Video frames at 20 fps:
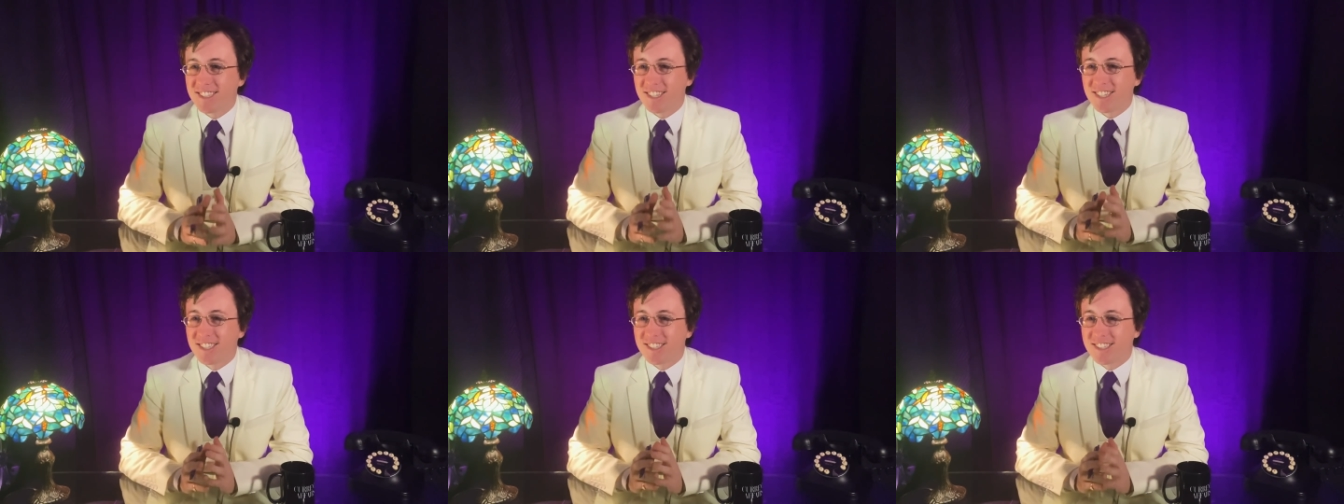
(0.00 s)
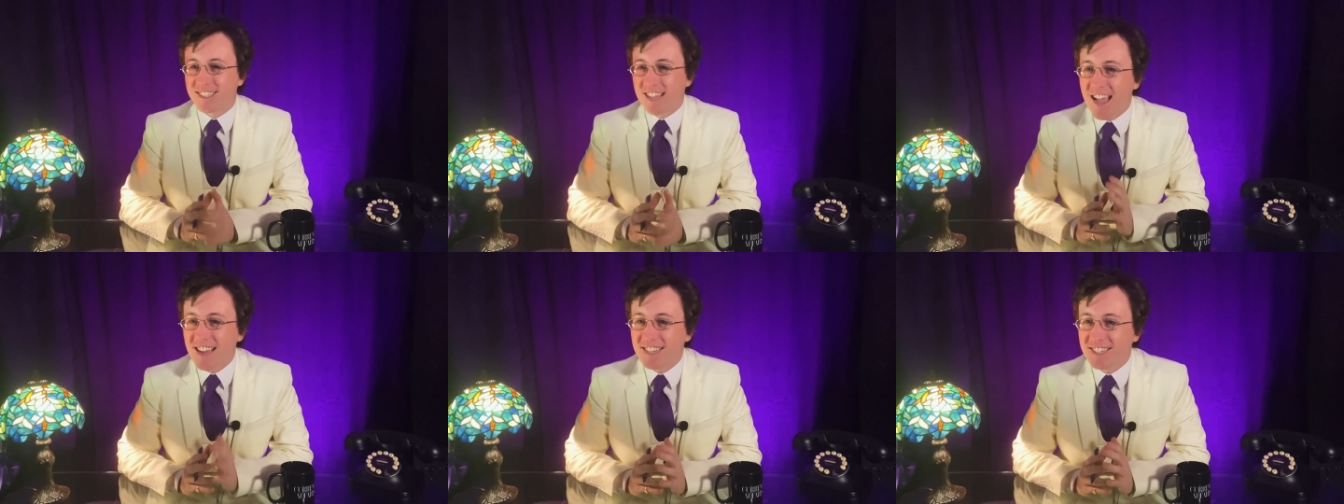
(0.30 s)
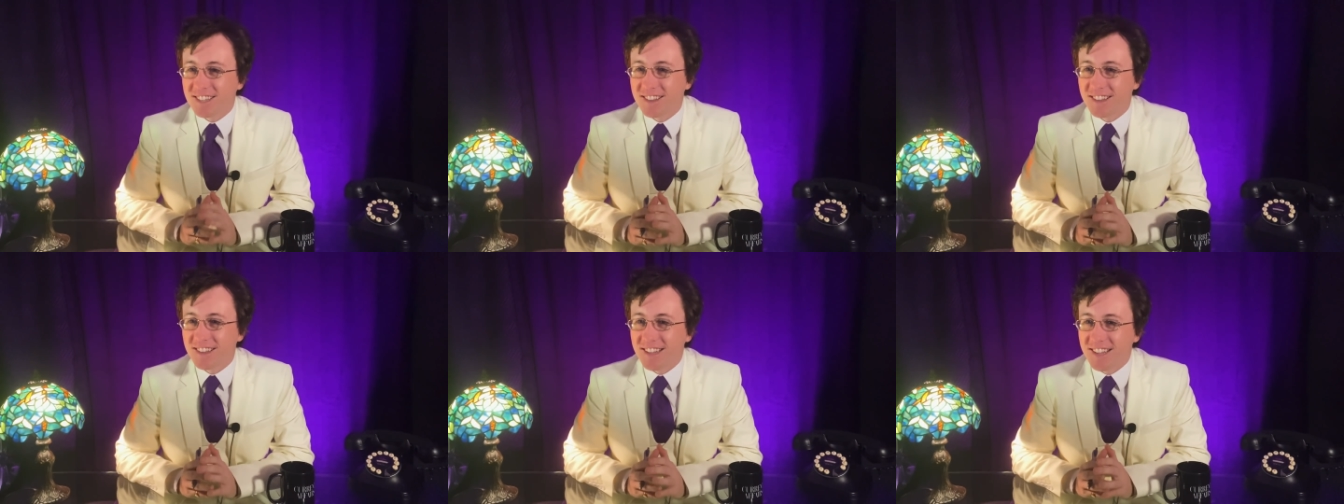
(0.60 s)

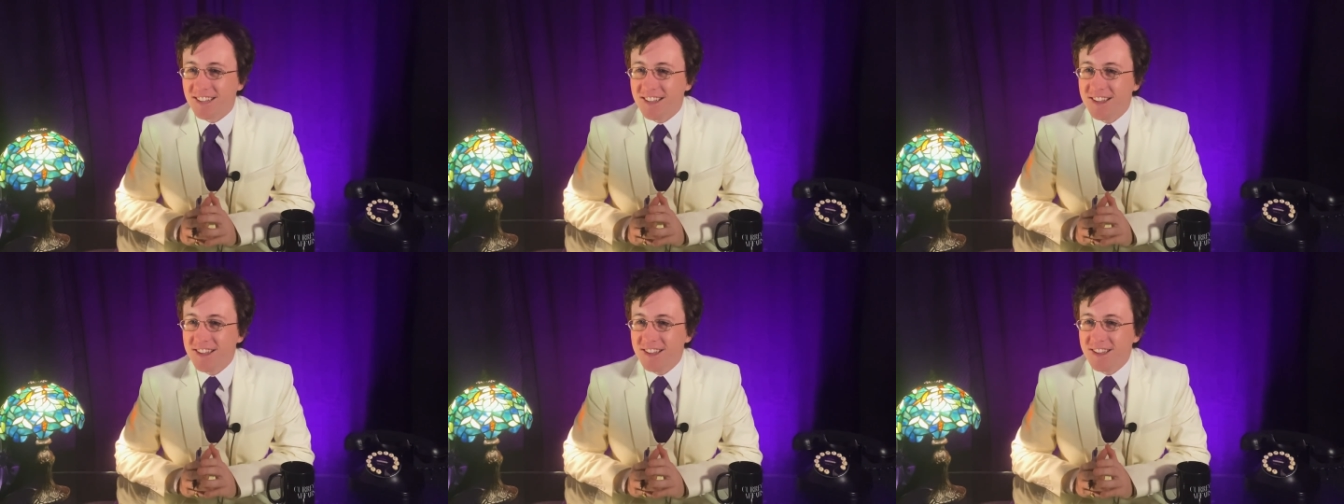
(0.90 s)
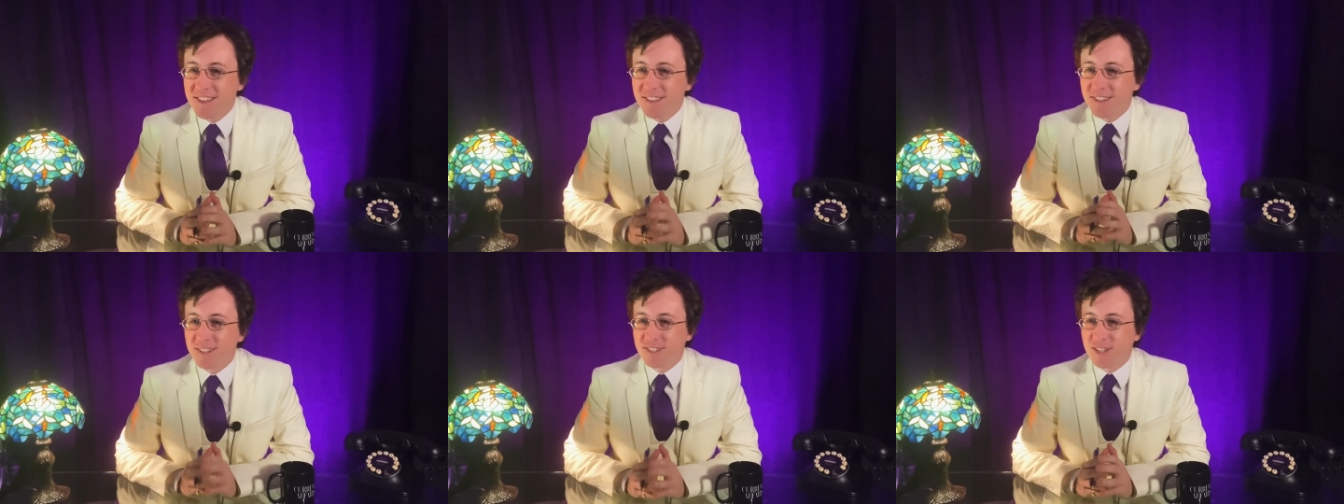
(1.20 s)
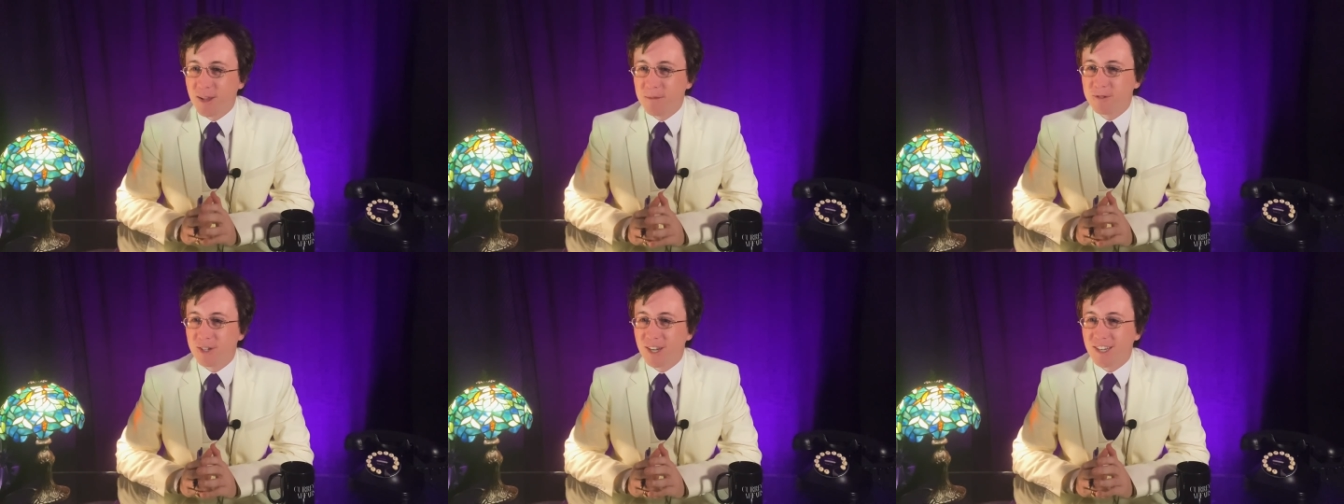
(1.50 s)
exactly the
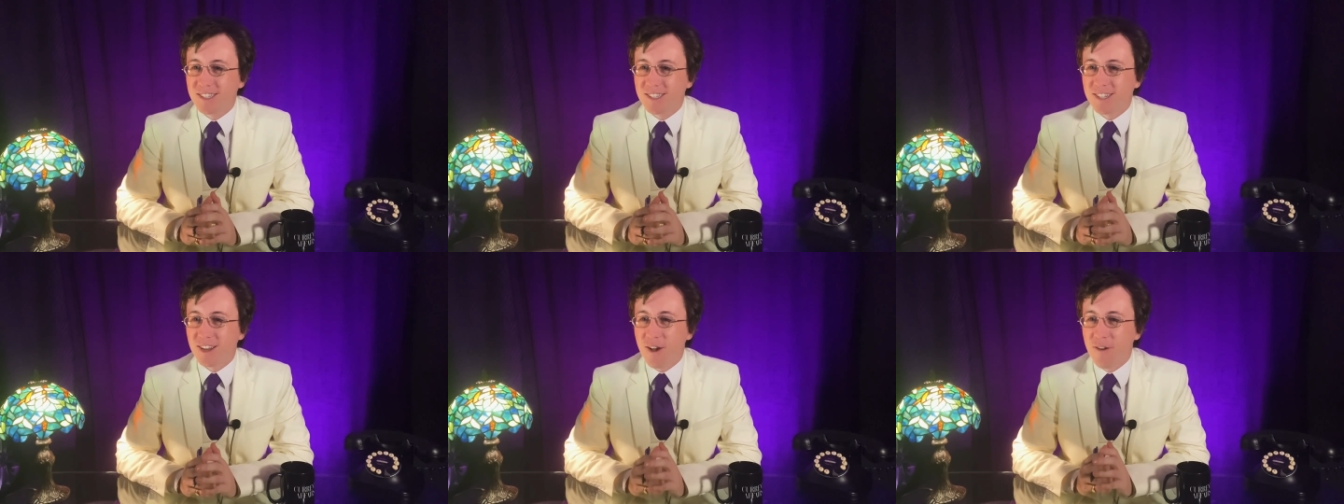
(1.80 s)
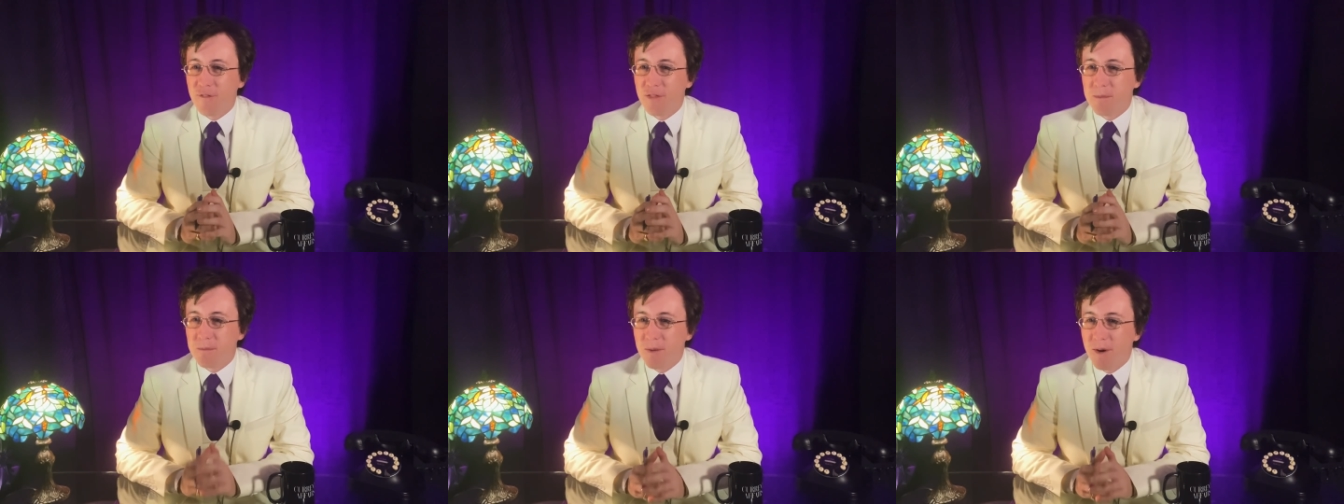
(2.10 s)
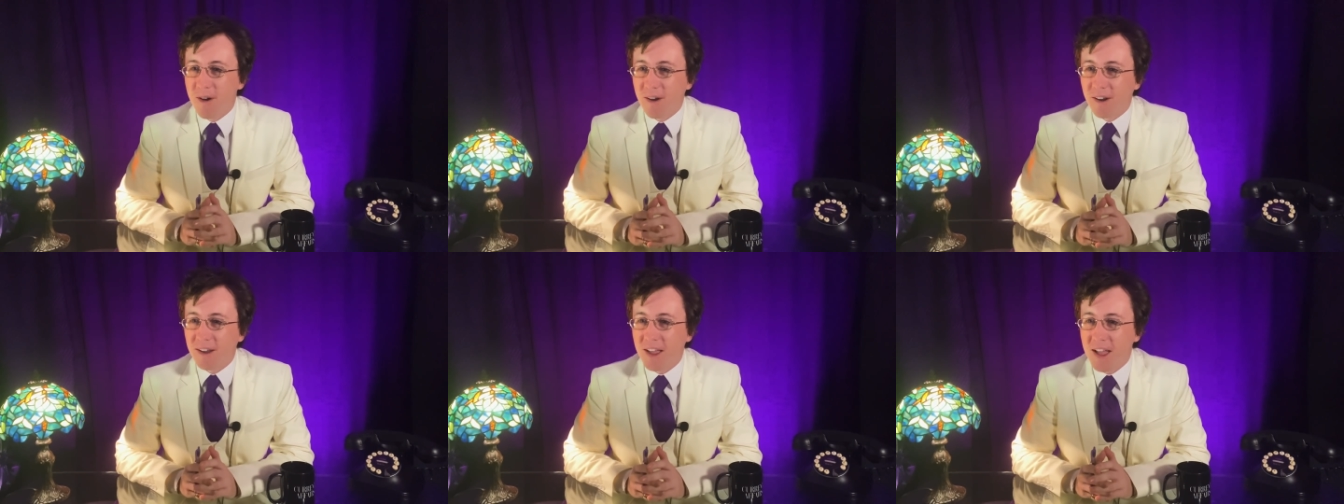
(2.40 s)
subject of the
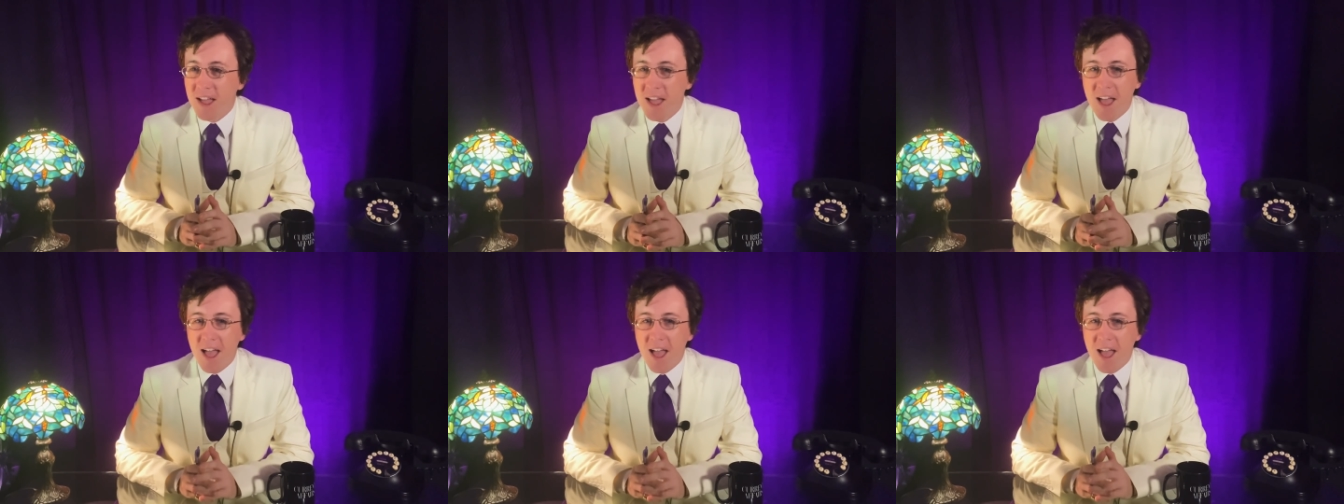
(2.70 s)
book.